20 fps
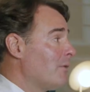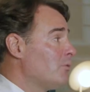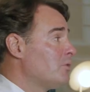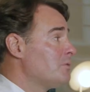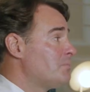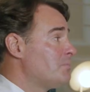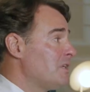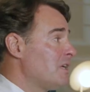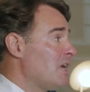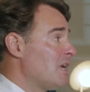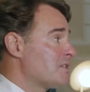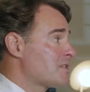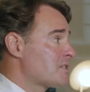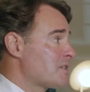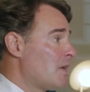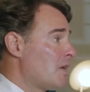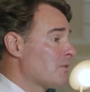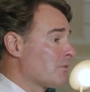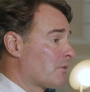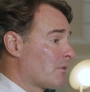would be a
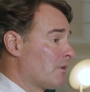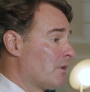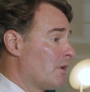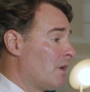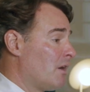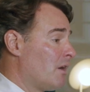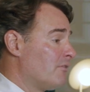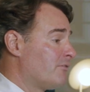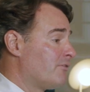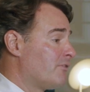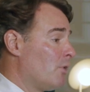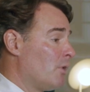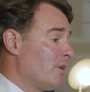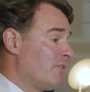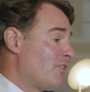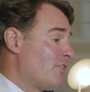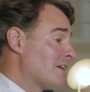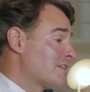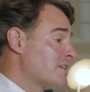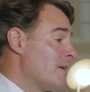seller of oil. In
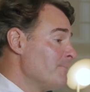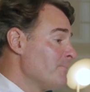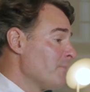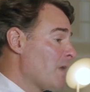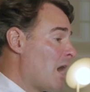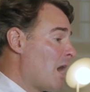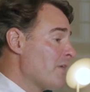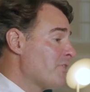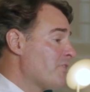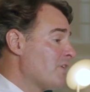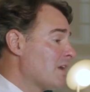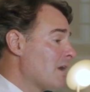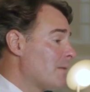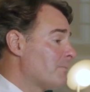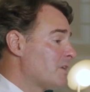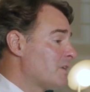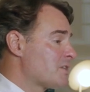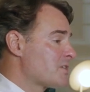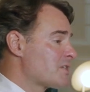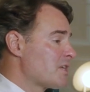fact, I think I'm
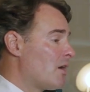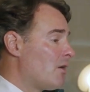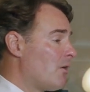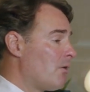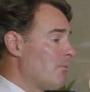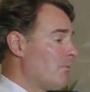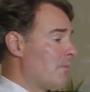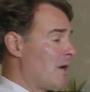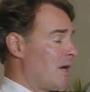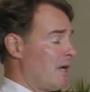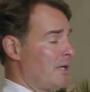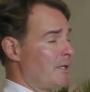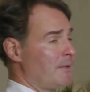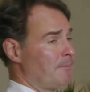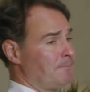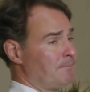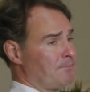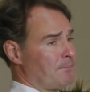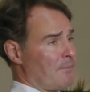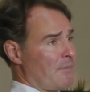going to sell my
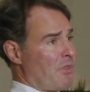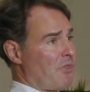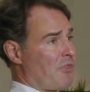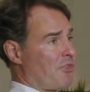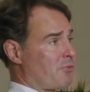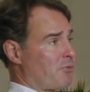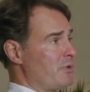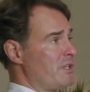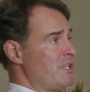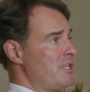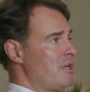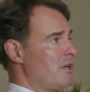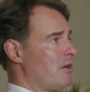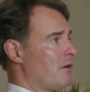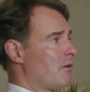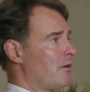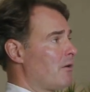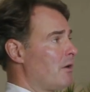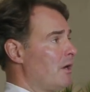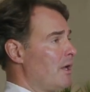
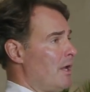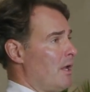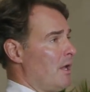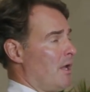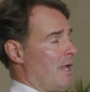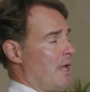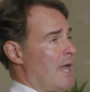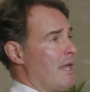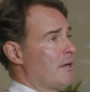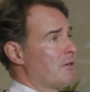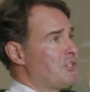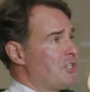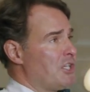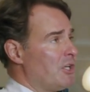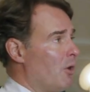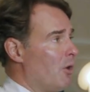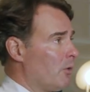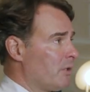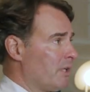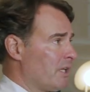3-year energy
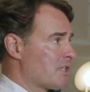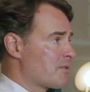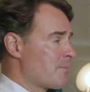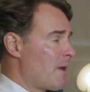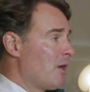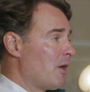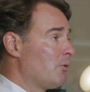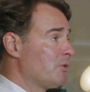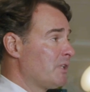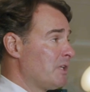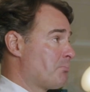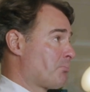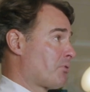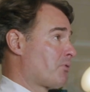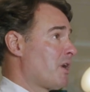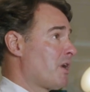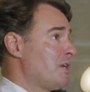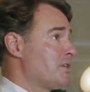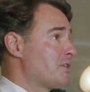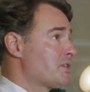holding. It's my only
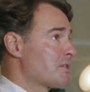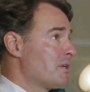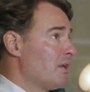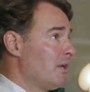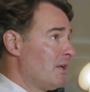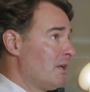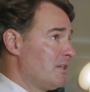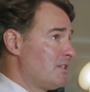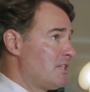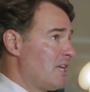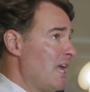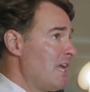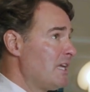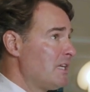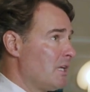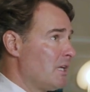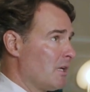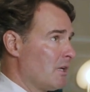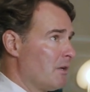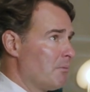price
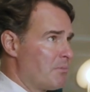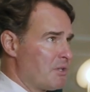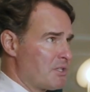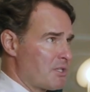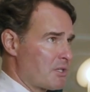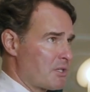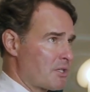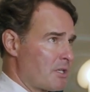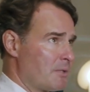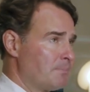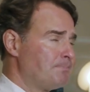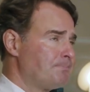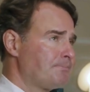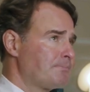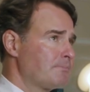taking position,